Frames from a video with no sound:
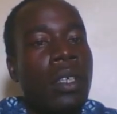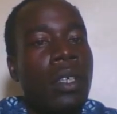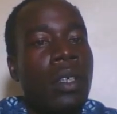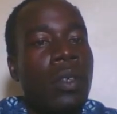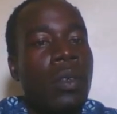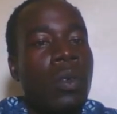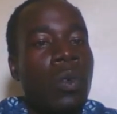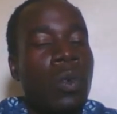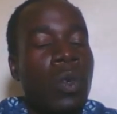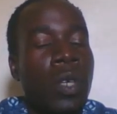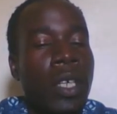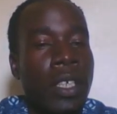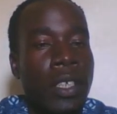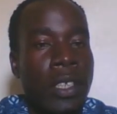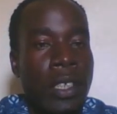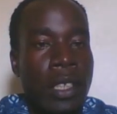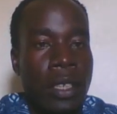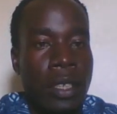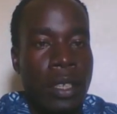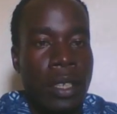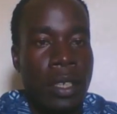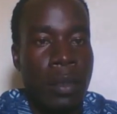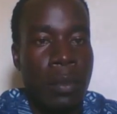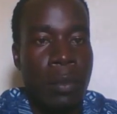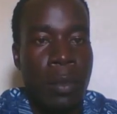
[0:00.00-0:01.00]
and you have
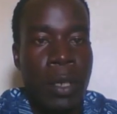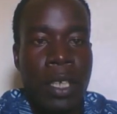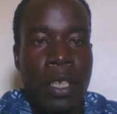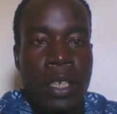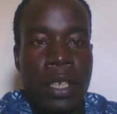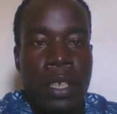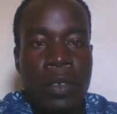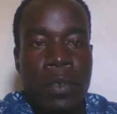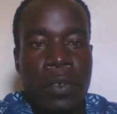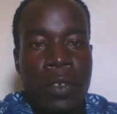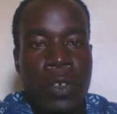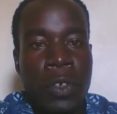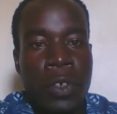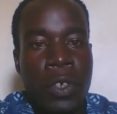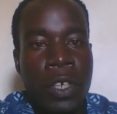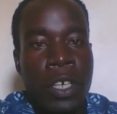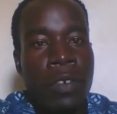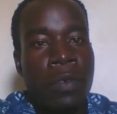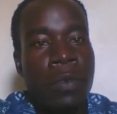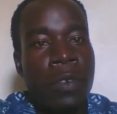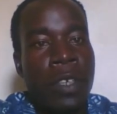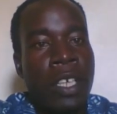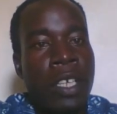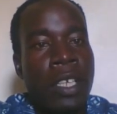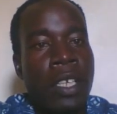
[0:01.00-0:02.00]
selected them,
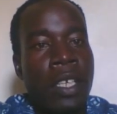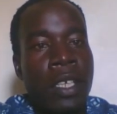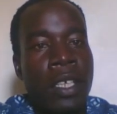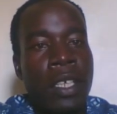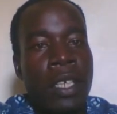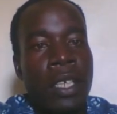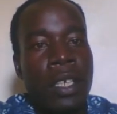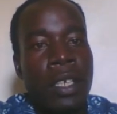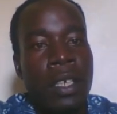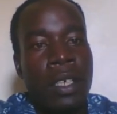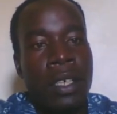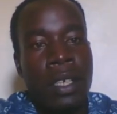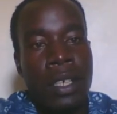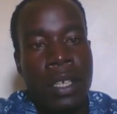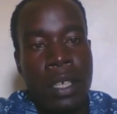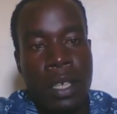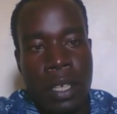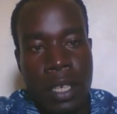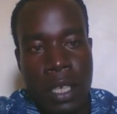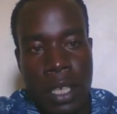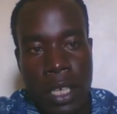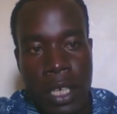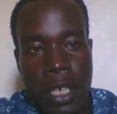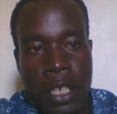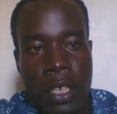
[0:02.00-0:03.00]
definitely all
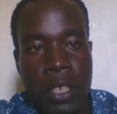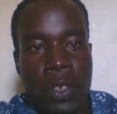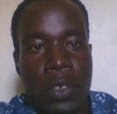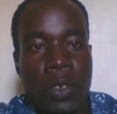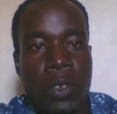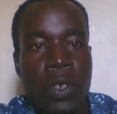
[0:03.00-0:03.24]
these